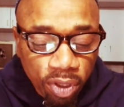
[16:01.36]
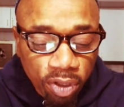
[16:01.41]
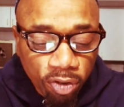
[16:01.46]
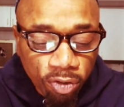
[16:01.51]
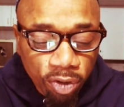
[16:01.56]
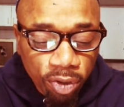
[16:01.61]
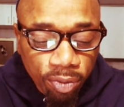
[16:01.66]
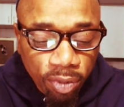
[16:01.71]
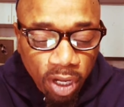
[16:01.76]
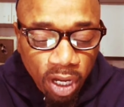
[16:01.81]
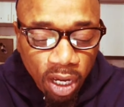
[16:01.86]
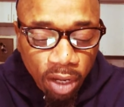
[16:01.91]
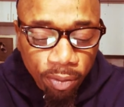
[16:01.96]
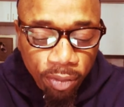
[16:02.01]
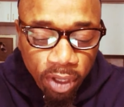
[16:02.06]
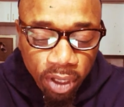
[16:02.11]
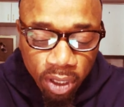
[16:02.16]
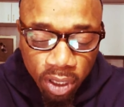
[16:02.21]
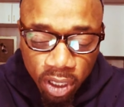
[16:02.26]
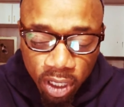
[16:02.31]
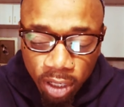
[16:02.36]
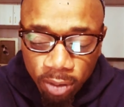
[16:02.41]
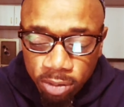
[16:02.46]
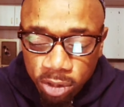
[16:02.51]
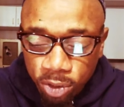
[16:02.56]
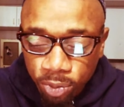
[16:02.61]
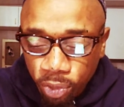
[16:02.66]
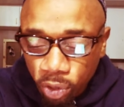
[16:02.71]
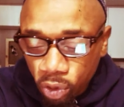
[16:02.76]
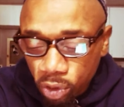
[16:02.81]
to, to remind me that I'm
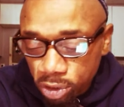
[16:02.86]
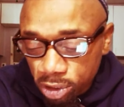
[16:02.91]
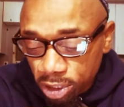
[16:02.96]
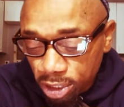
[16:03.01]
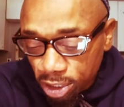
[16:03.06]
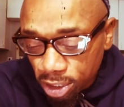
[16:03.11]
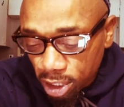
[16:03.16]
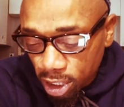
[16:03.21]
supposed to